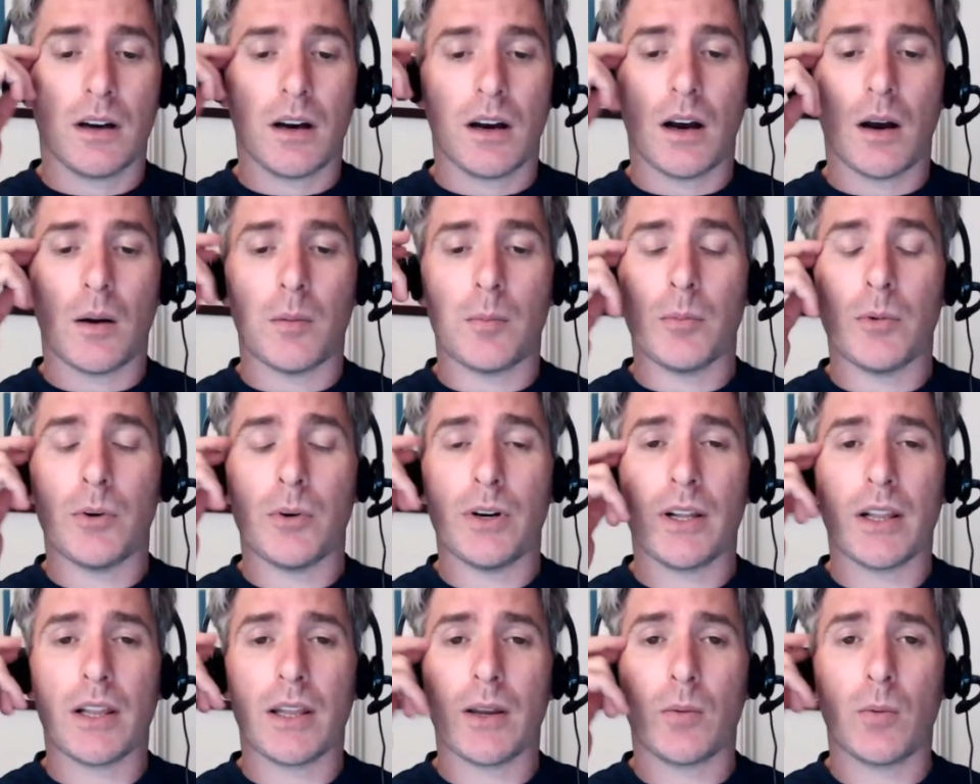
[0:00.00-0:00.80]
I'm
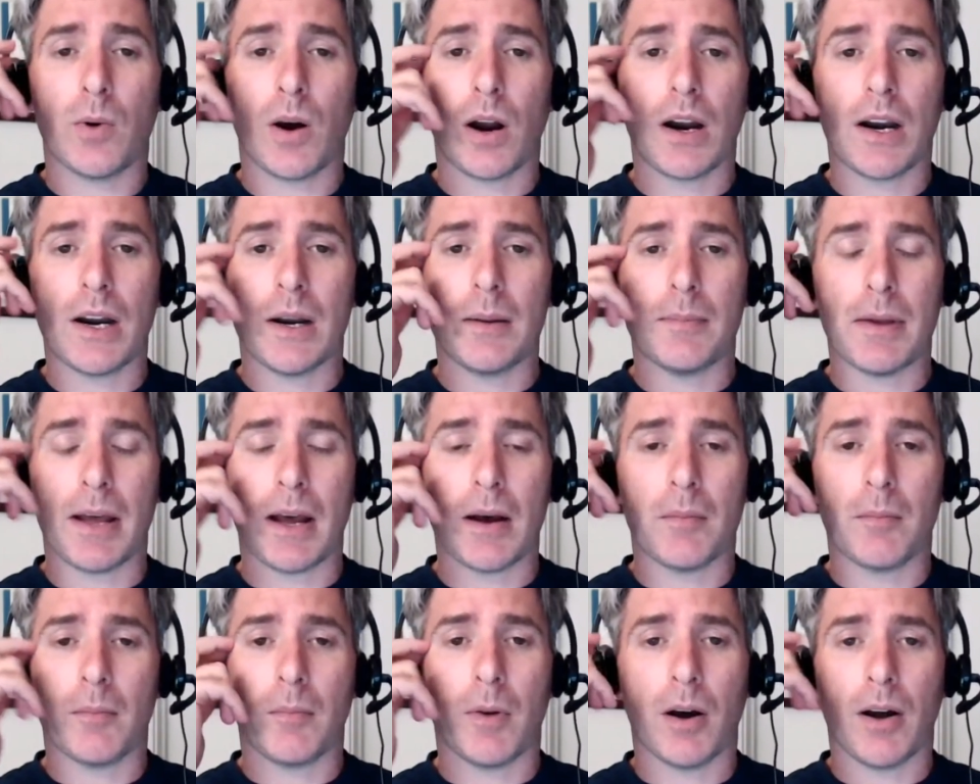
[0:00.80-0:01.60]
really worried
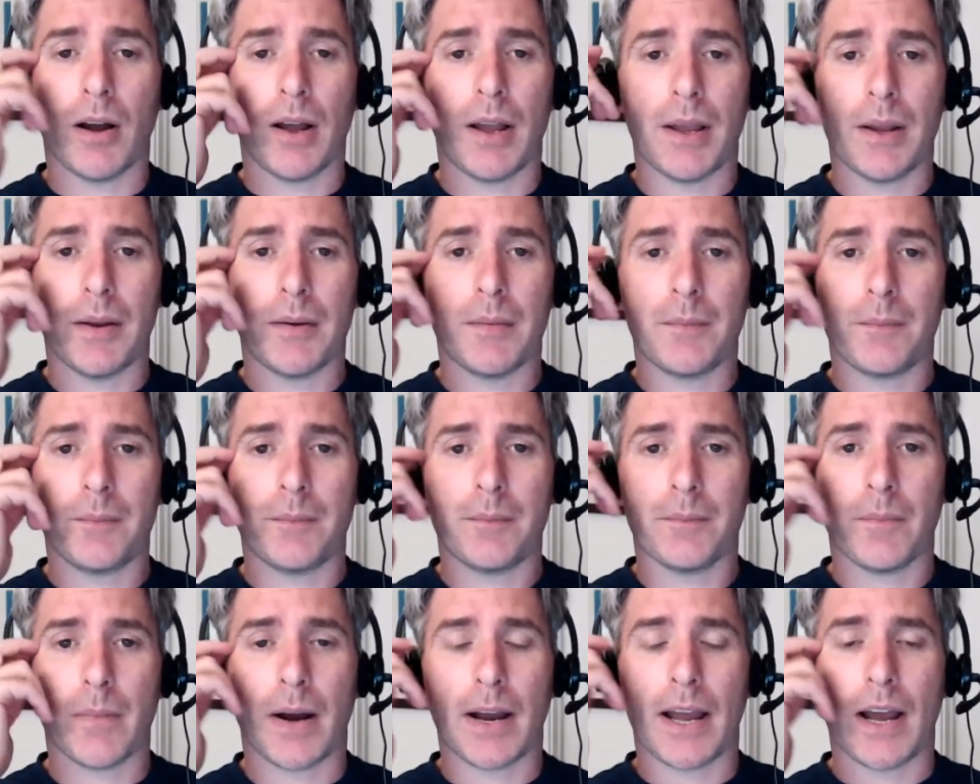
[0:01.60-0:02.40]
about my
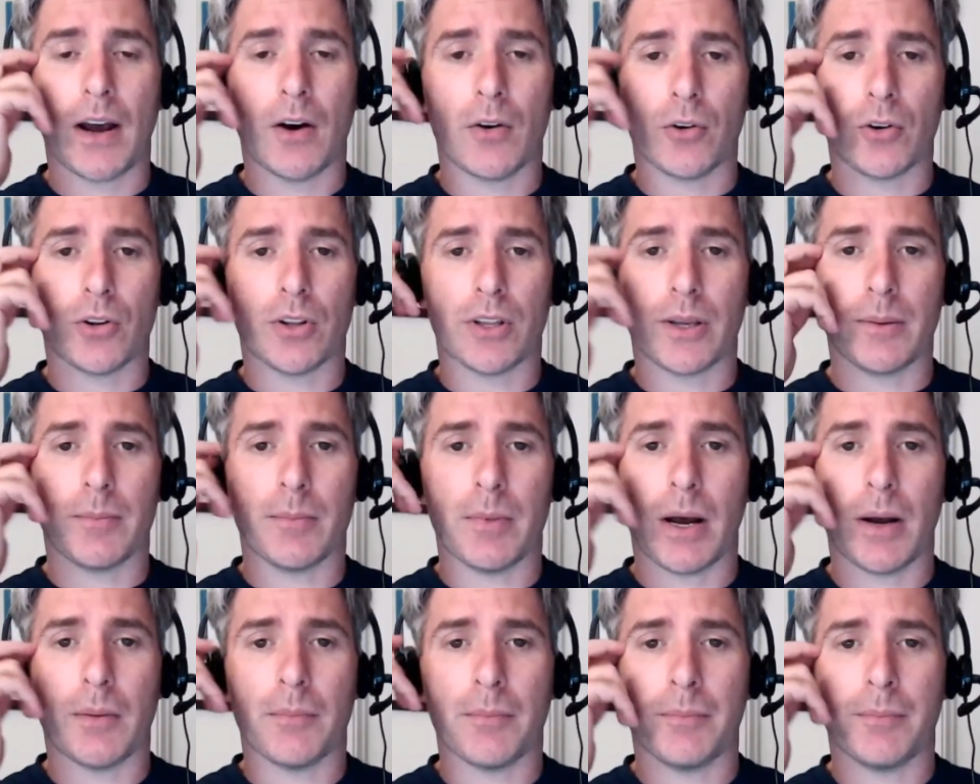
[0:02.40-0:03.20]
my elderly
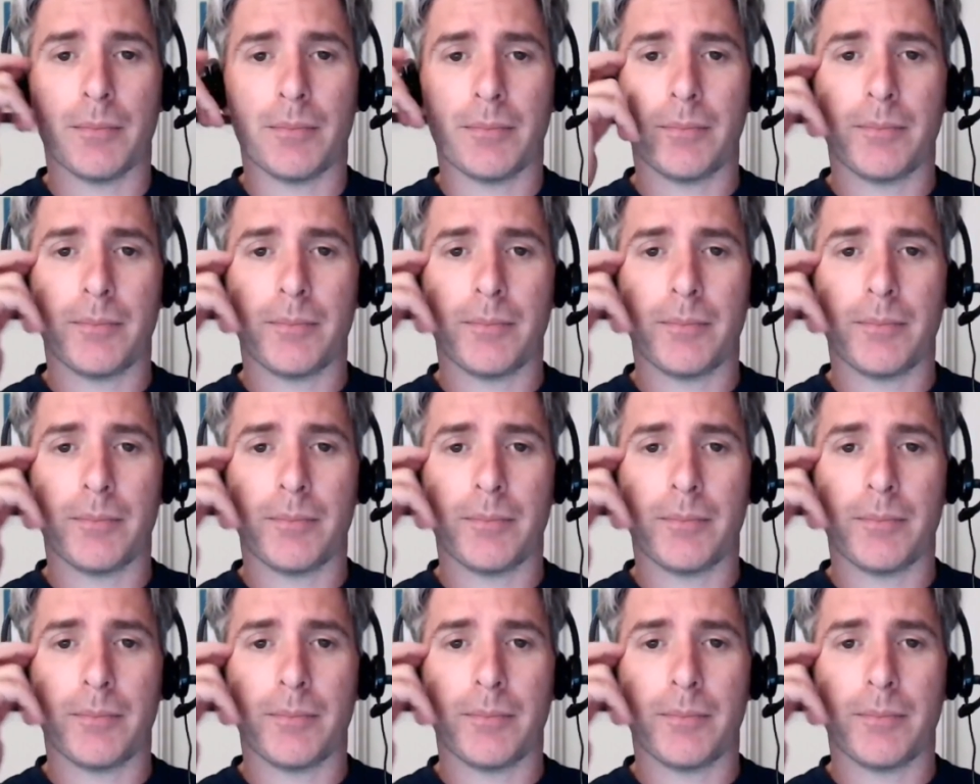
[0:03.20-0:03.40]
mum.